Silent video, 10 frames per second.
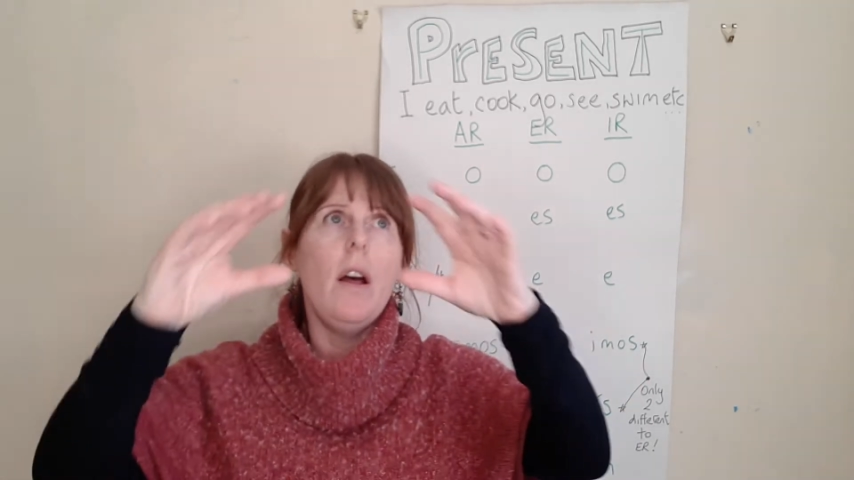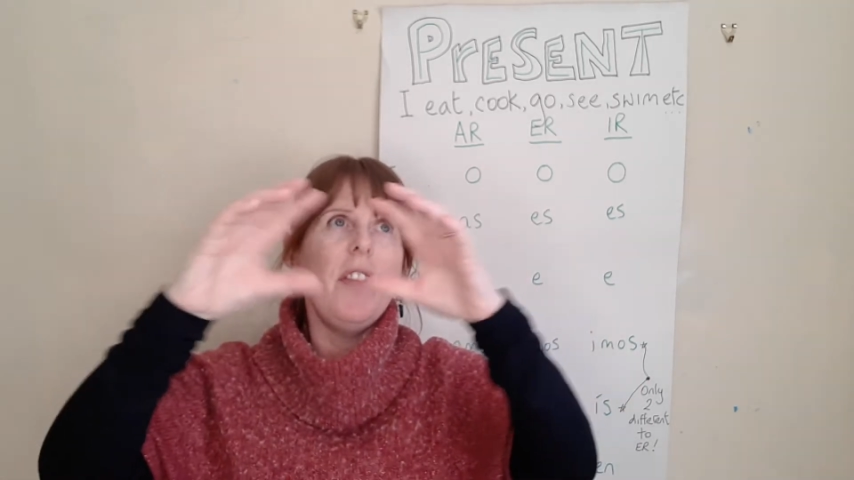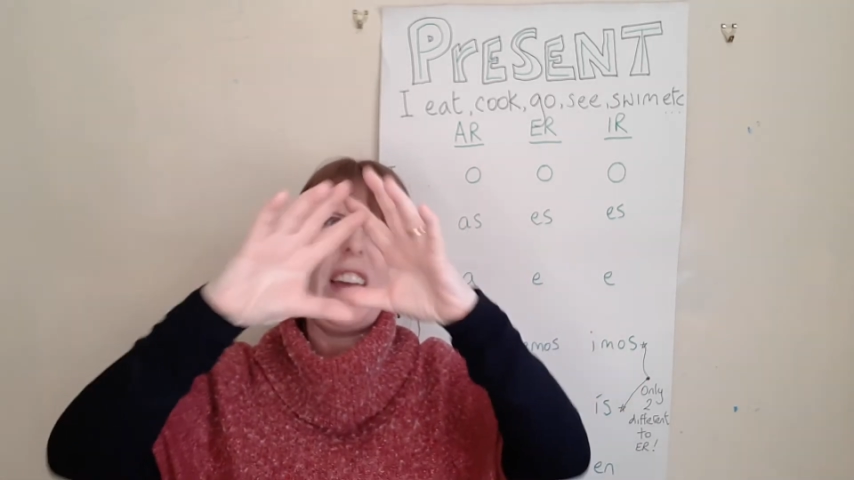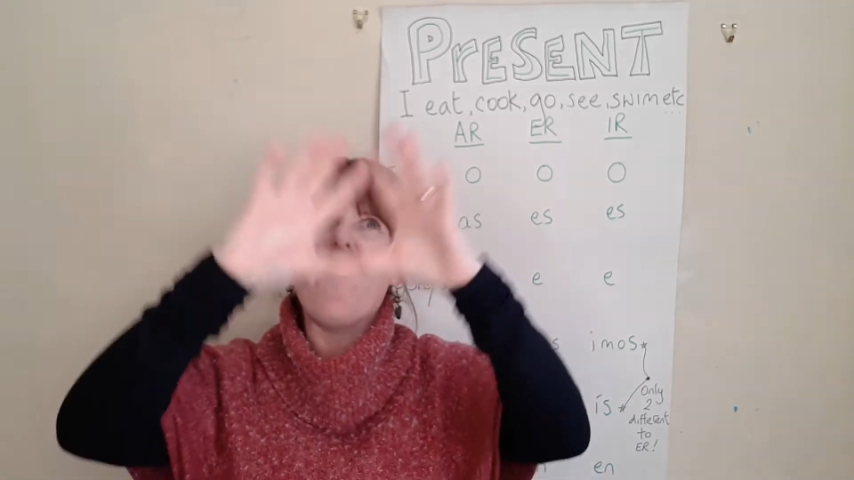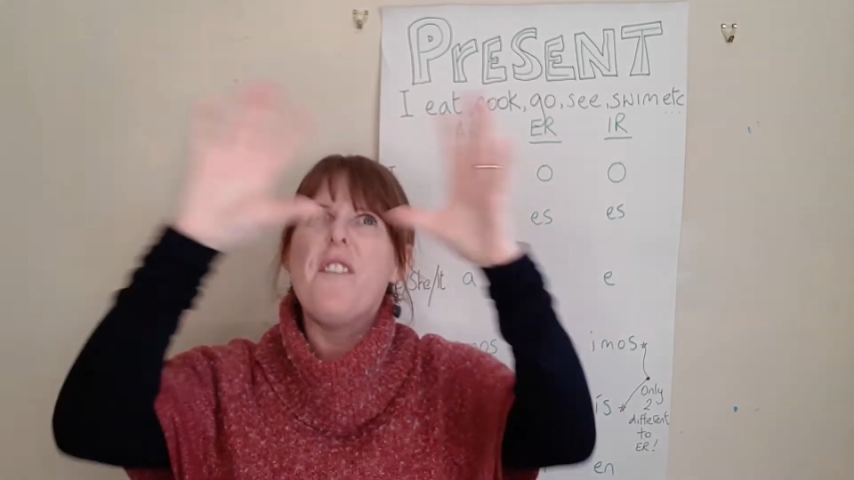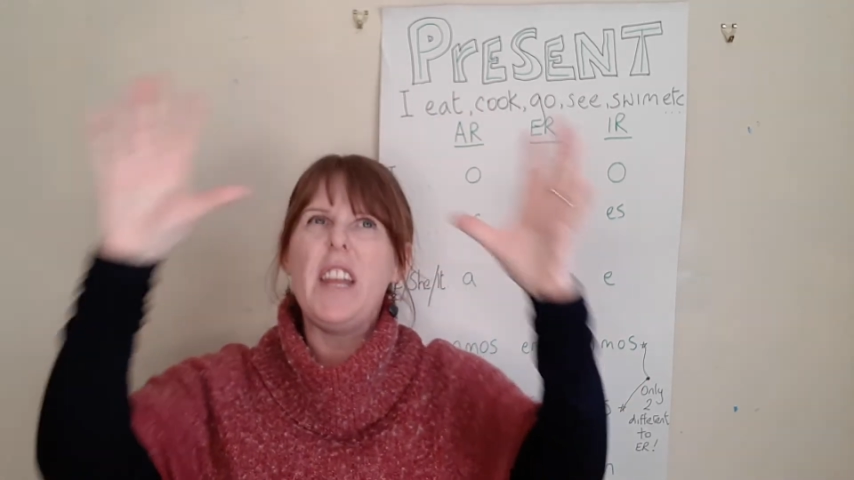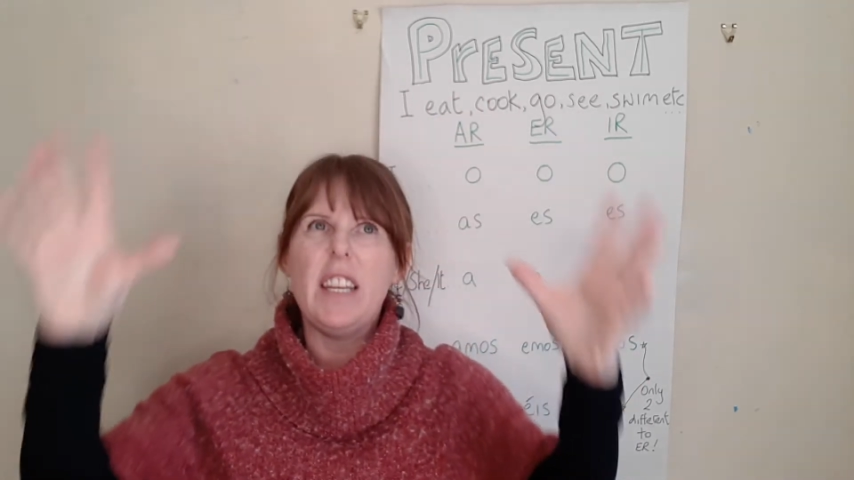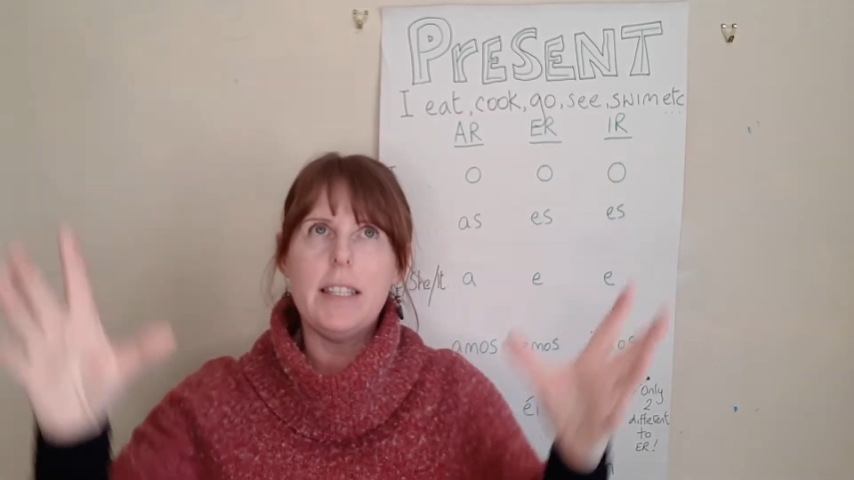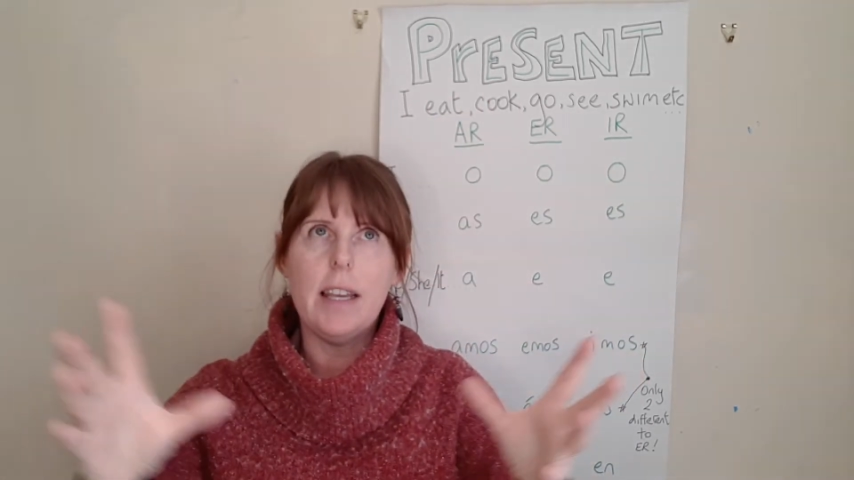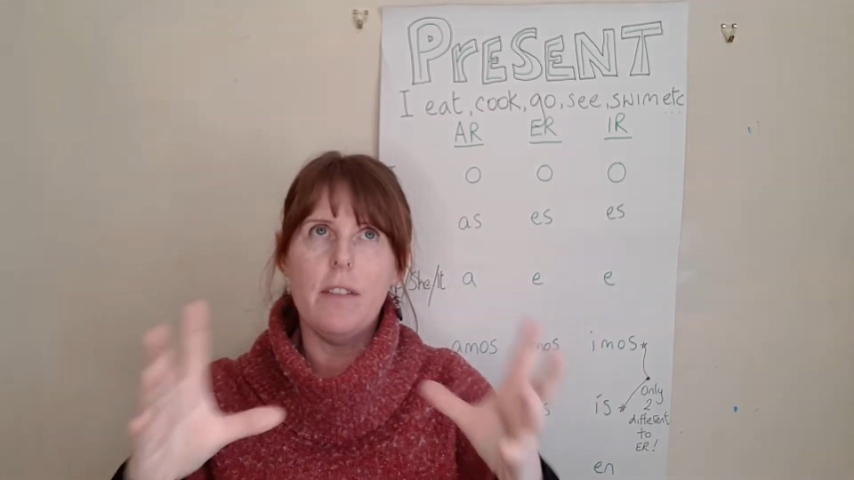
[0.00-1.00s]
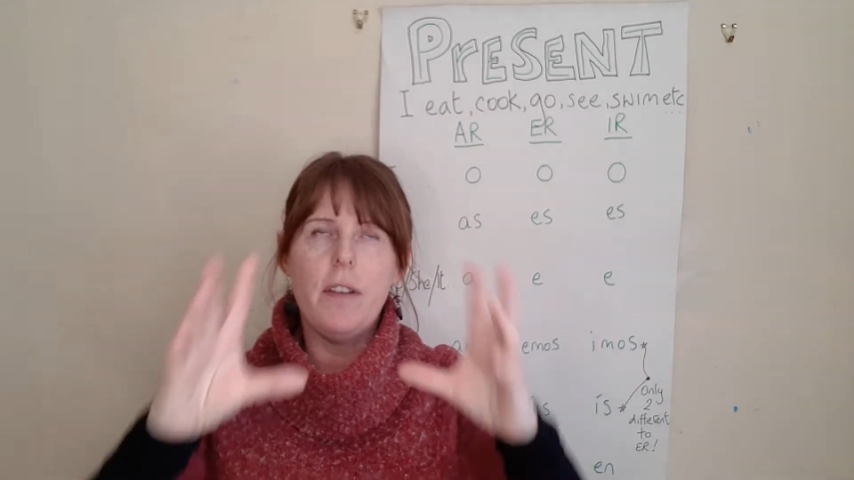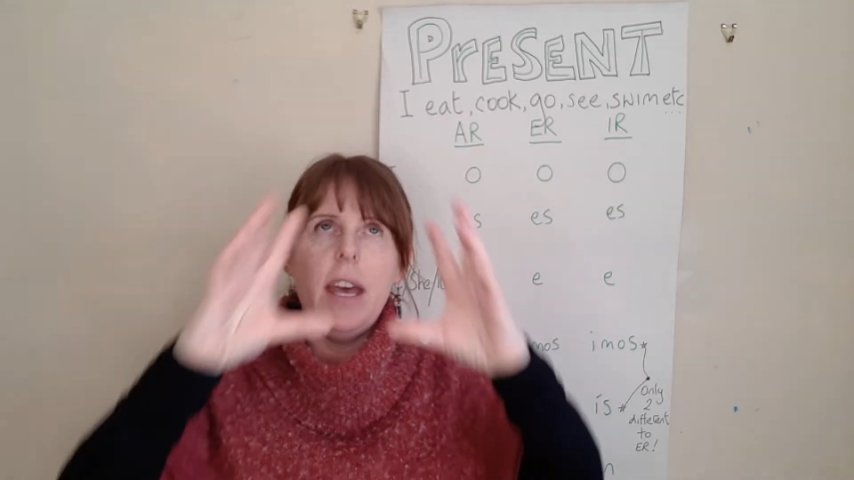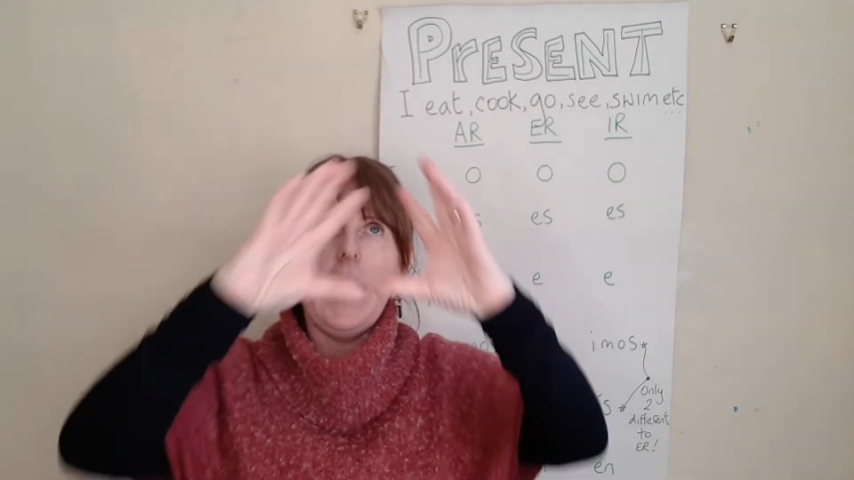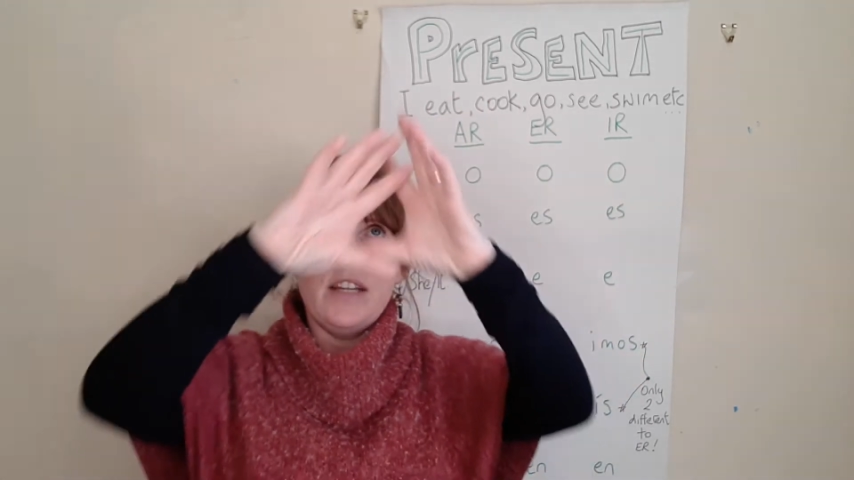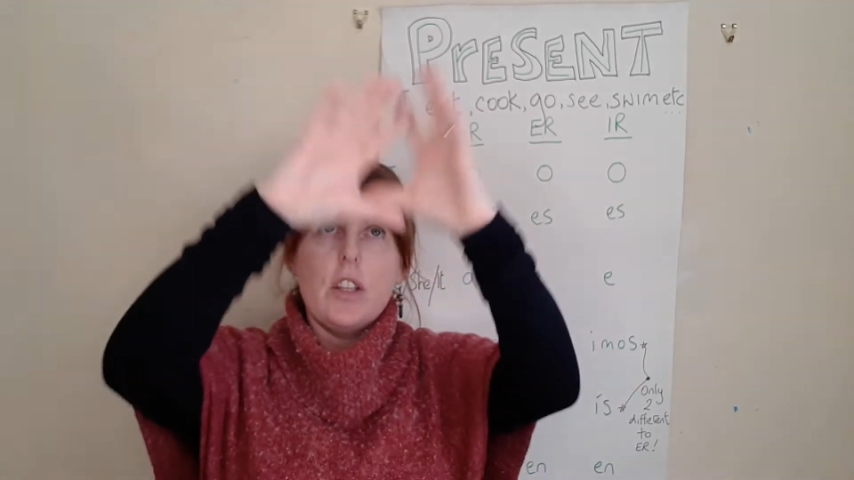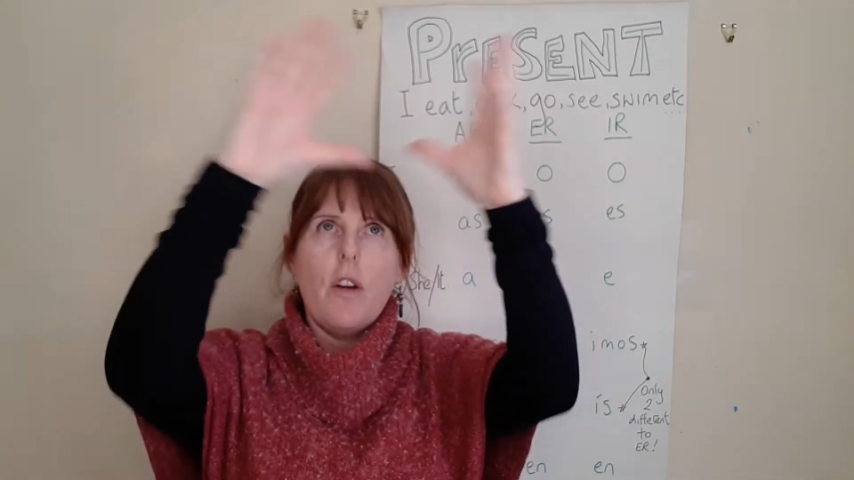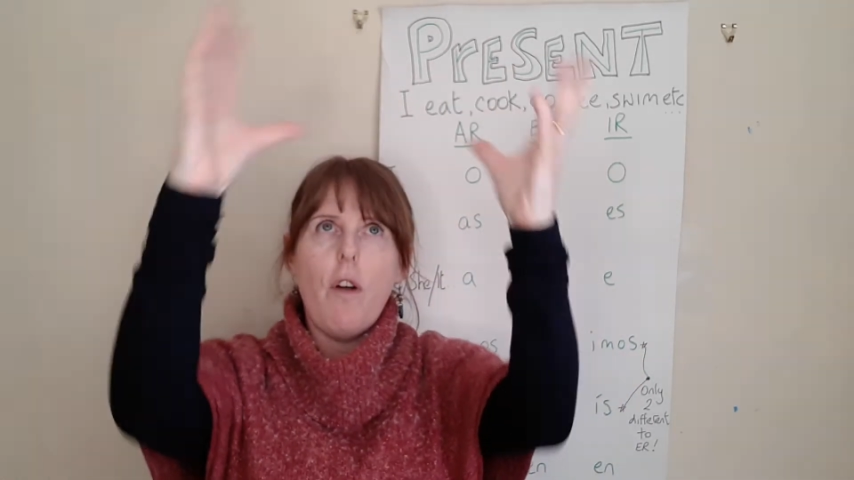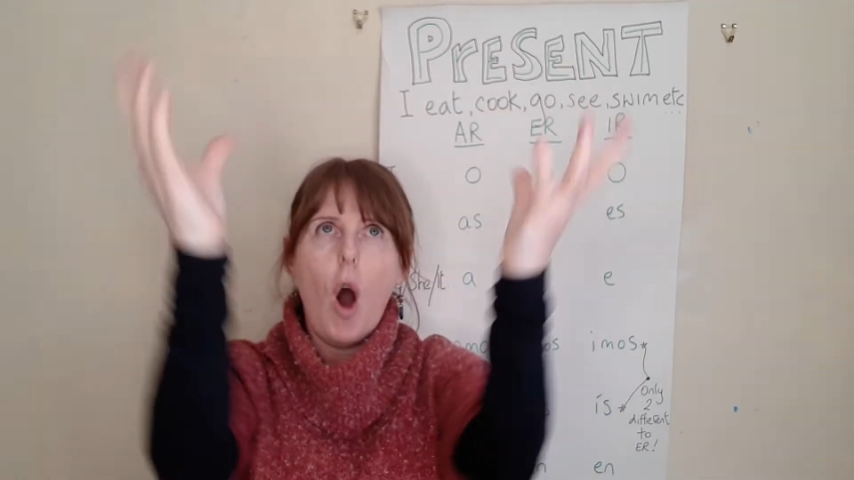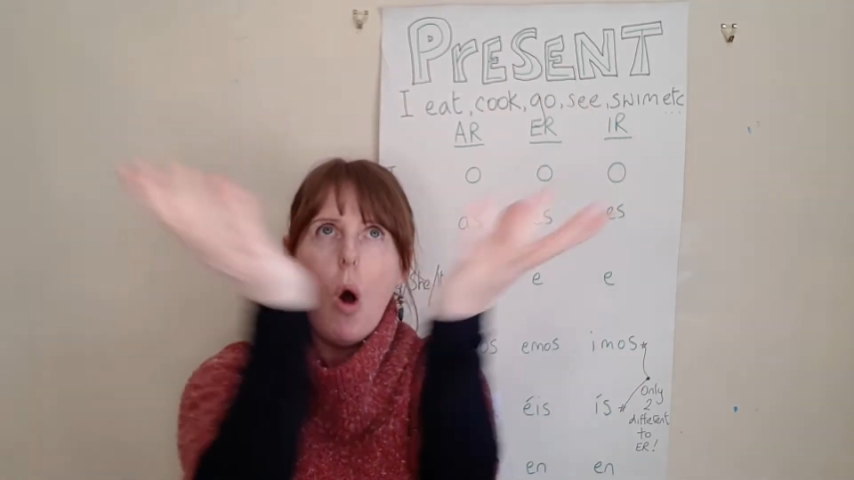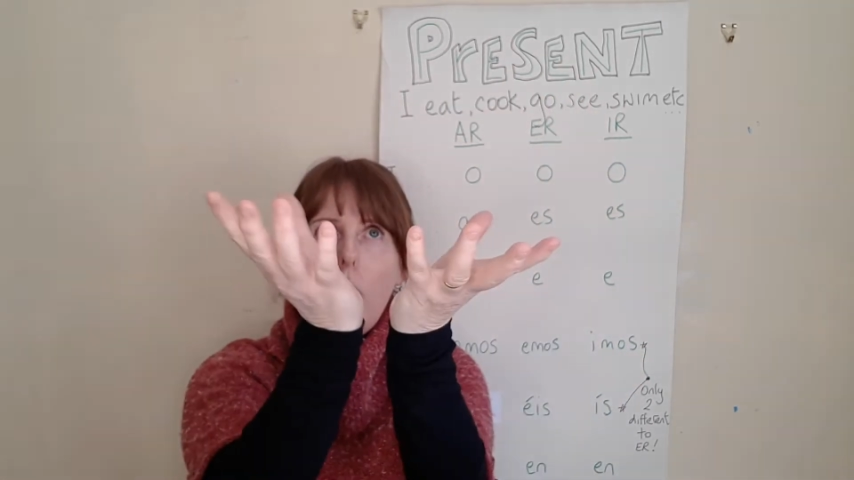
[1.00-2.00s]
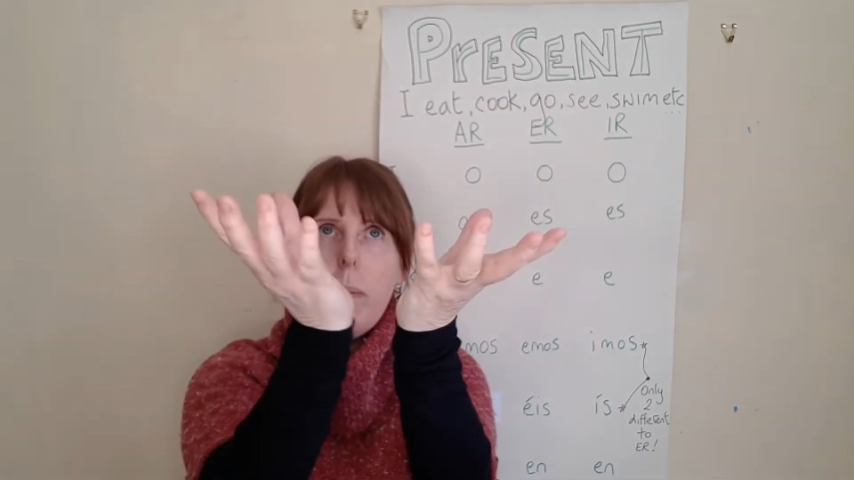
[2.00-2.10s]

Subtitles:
The infinitive, it's the whole